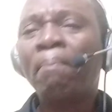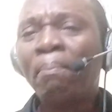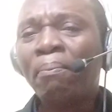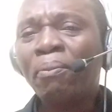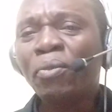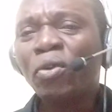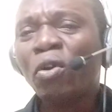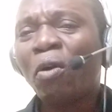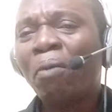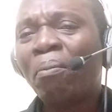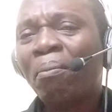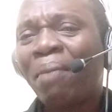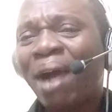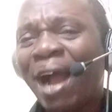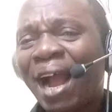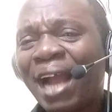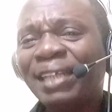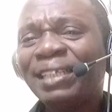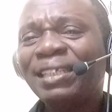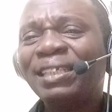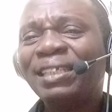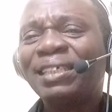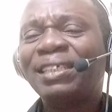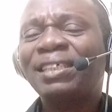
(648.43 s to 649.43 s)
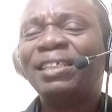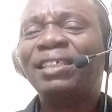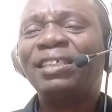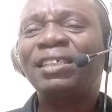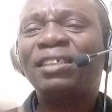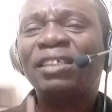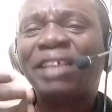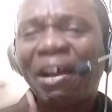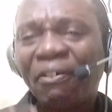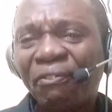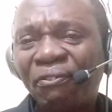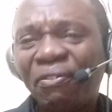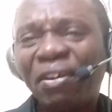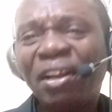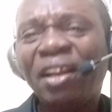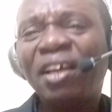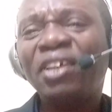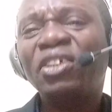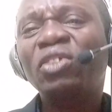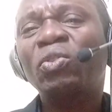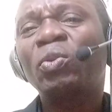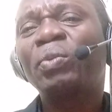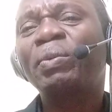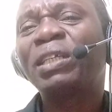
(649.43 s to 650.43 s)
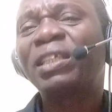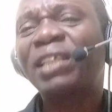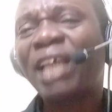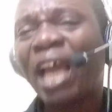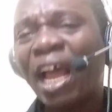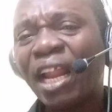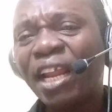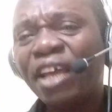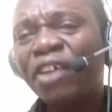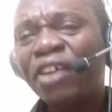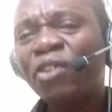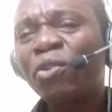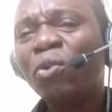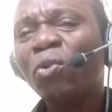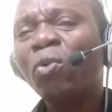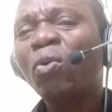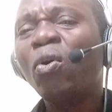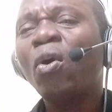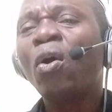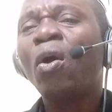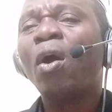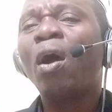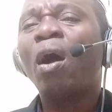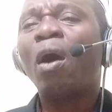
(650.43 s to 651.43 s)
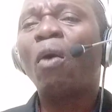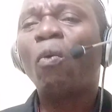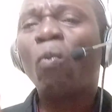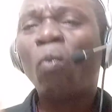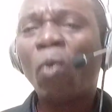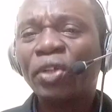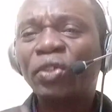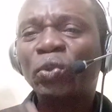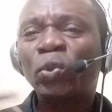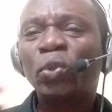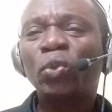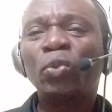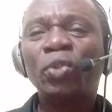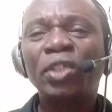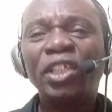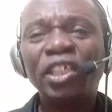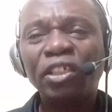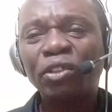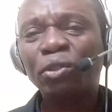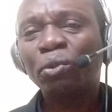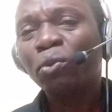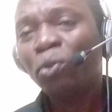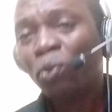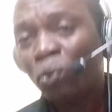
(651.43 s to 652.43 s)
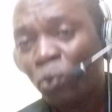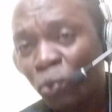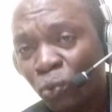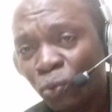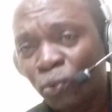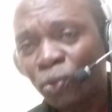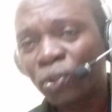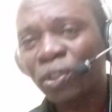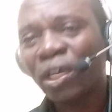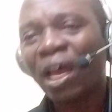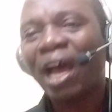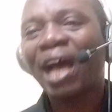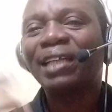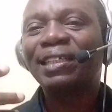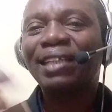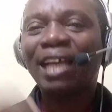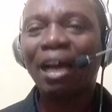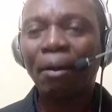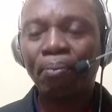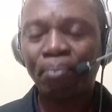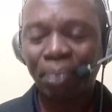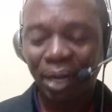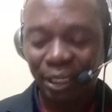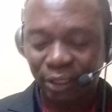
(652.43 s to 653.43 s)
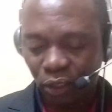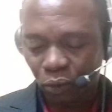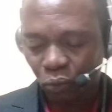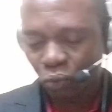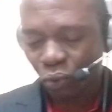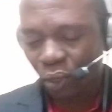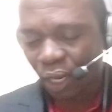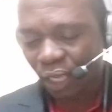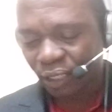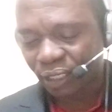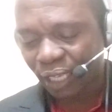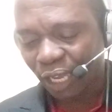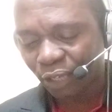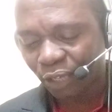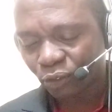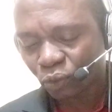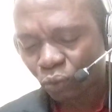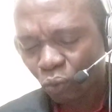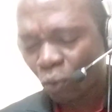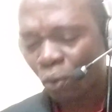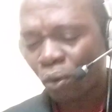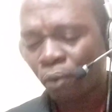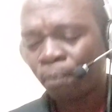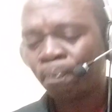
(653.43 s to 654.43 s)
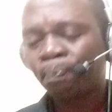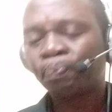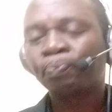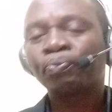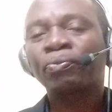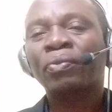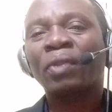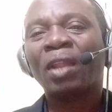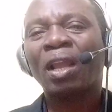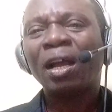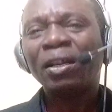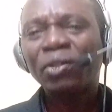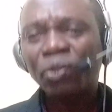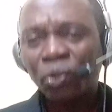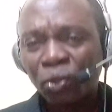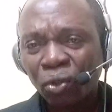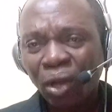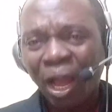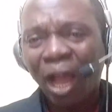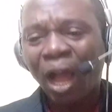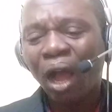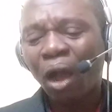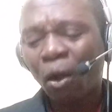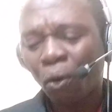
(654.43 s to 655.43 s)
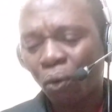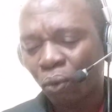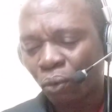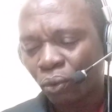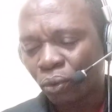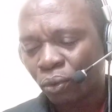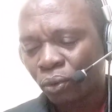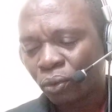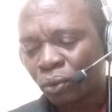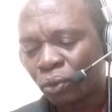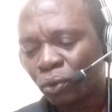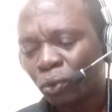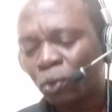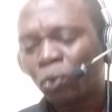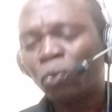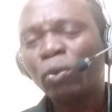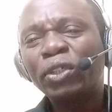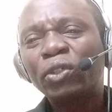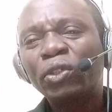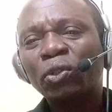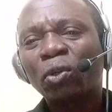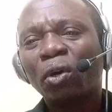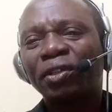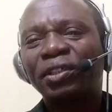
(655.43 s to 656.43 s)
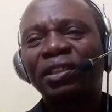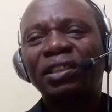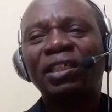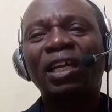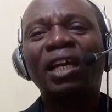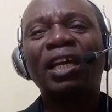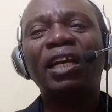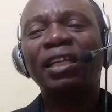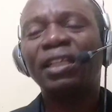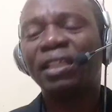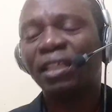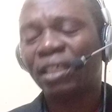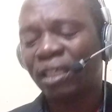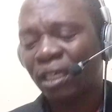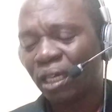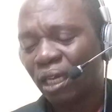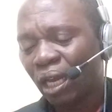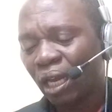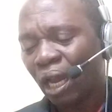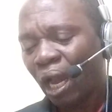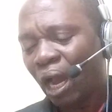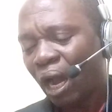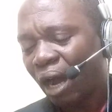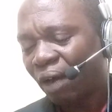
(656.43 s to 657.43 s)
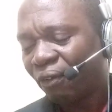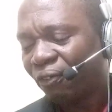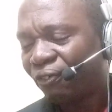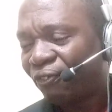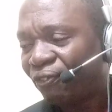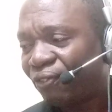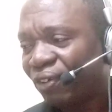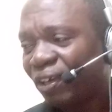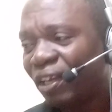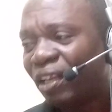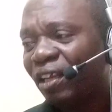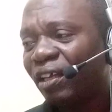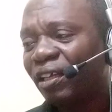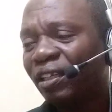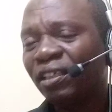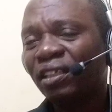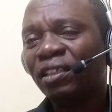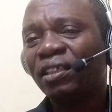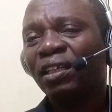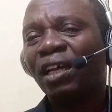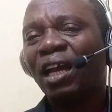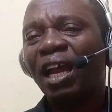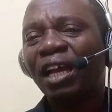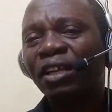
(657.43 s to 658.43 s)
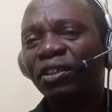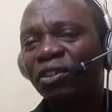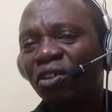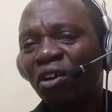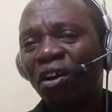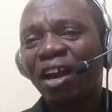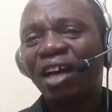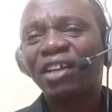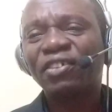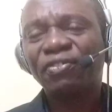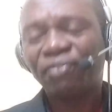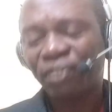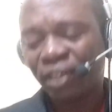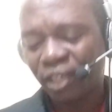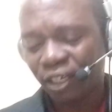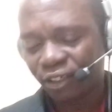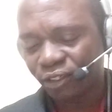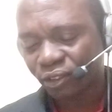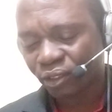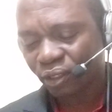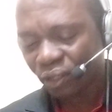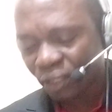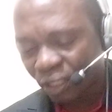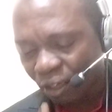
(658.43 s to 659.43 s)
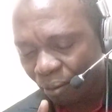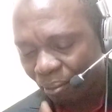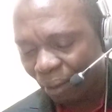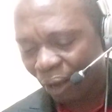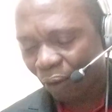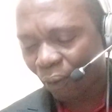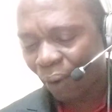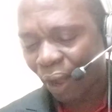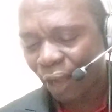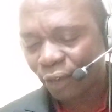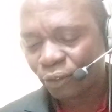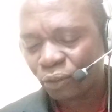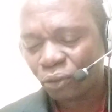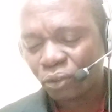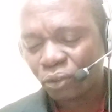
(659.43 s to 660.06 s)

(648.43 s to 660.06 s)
your mind, that feelings will be telling you what you need to lose at that particular time. So, how do we sustain a feeling, endurance feelings? Number 1, you